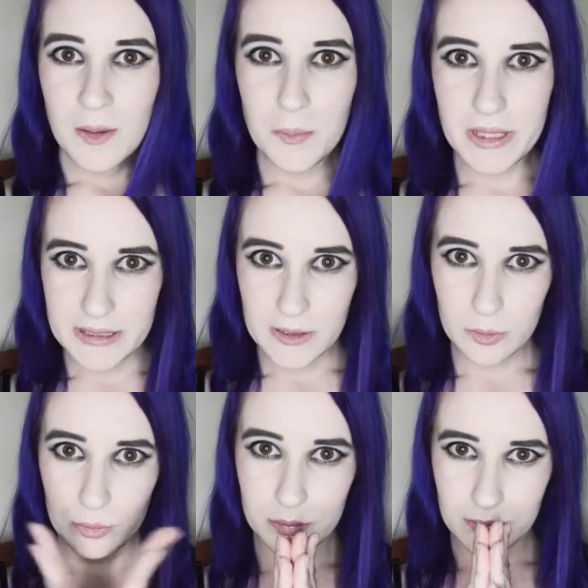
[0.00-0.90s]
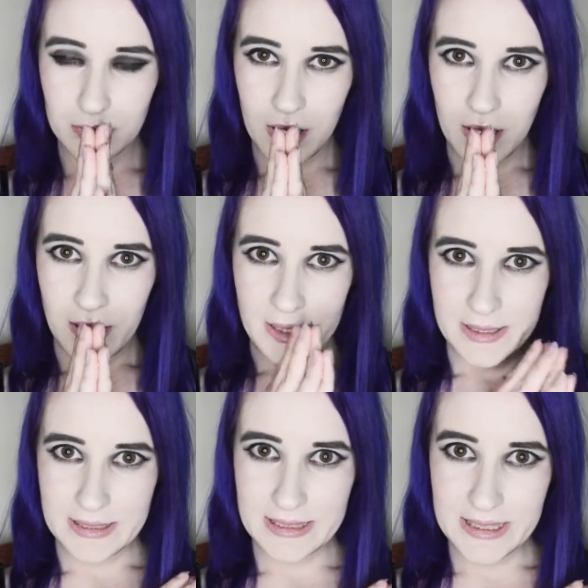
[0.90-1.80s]
But
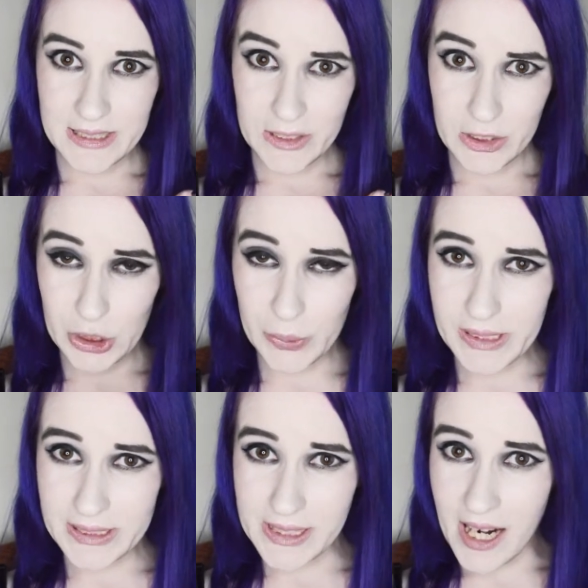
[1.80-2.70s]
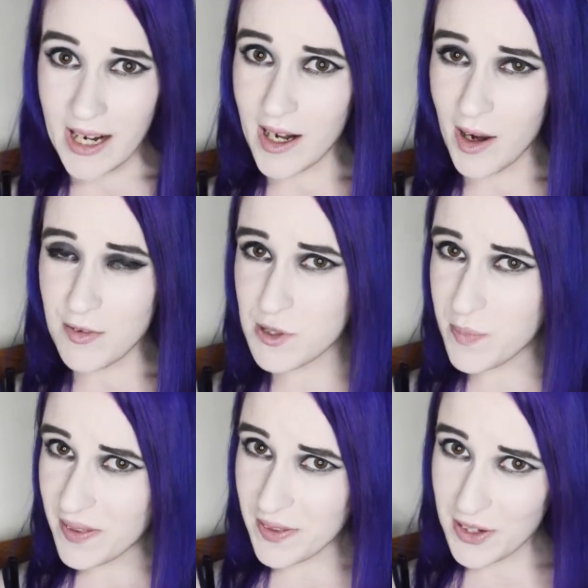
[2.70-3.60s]
let's get into it. I have
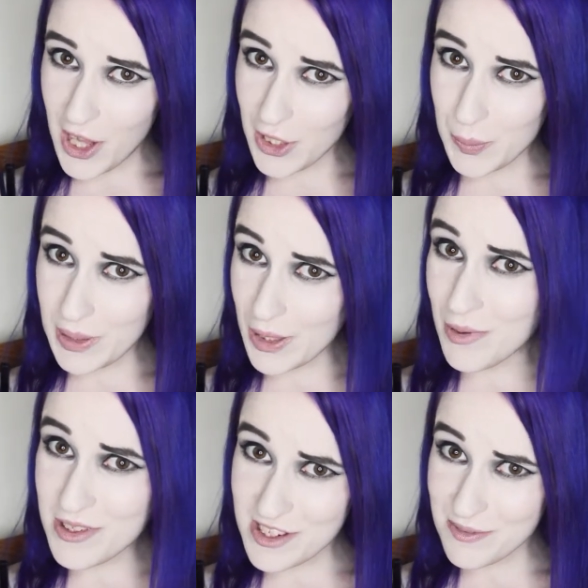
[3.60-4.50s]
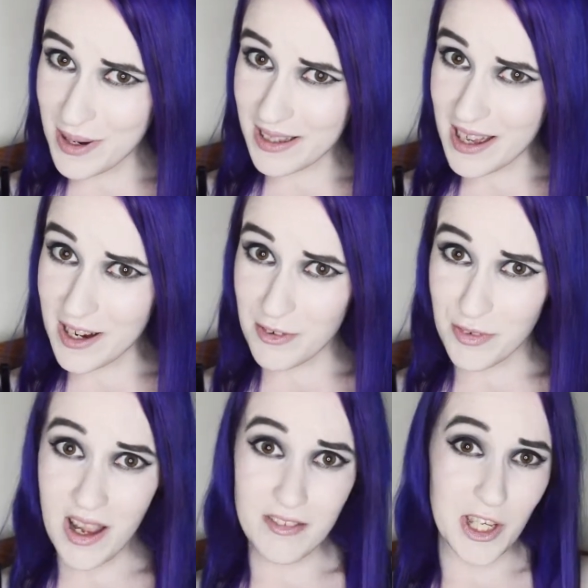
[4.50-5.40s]
spun the color wheel most of my life.
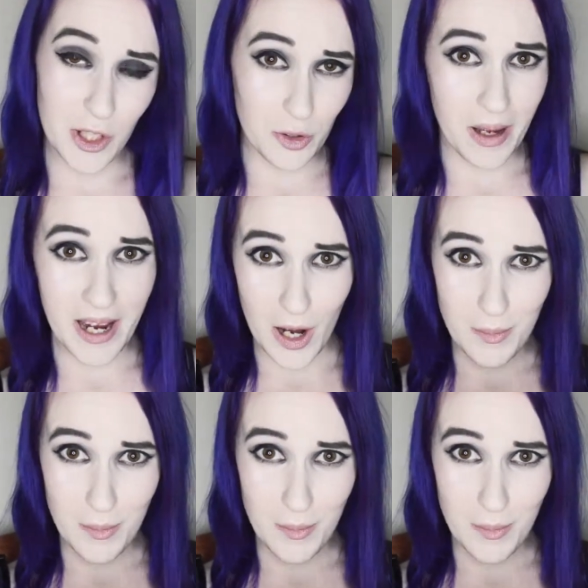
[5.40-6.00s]
I have killed my hair